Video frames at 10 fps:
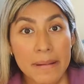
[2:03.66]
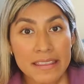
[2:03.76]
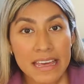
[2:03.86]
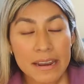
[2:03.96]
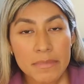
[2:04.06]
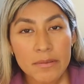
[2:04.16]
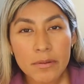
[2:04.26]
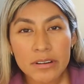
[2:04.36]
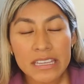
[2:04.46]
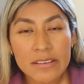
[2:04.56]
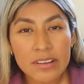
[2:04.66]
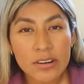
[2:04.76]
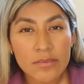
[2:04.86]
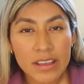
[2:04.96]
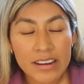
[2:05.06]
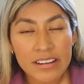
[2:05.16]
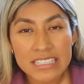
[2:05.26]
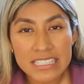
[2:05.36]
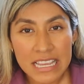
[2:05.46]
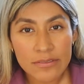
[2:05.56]
by that I mean we were giving her very
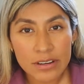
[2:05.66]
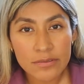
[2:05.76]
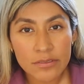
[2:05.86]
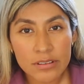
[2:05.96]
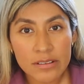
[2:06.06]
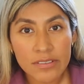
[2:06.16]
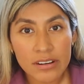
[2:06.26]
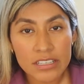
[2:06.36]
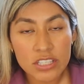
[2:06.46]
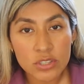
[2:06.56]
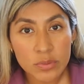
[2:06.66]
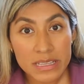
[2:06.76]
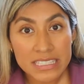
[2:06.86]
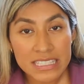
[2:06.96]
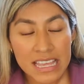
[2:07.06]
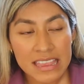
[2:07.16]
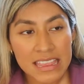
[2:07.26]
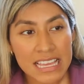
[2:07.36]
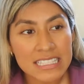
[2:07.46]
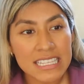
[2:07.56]
savory food and very sweet
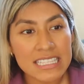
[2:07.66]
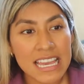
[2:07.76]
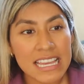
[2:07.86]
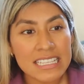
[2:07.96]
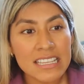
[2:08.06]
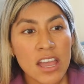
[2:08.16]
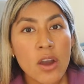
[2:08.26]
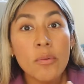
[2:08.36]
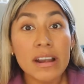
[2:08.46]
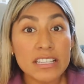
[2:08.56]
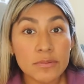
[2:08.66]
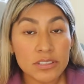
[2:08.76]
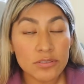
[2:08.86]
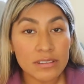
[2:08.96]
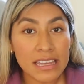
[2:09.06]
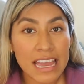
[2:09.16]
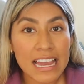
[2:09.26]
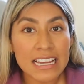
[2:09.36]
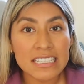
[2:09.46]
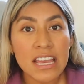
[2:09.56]
things to taste, whereas with
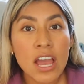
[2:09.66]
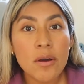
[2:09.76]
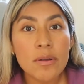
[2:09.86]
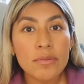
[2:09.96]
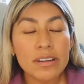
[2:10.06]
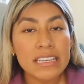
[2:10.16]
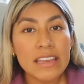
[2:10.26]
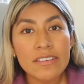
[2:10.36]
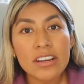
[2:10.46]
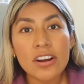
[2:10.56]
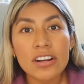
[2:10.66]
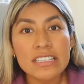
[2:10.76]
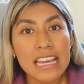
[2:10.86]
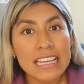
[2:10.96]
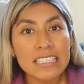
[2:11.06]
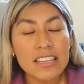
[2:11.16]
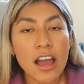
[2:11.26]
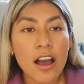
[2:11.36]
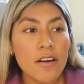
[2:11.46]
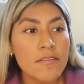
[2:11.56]
Juliet we were giving her taste
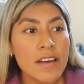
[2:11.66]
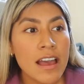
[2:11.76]
of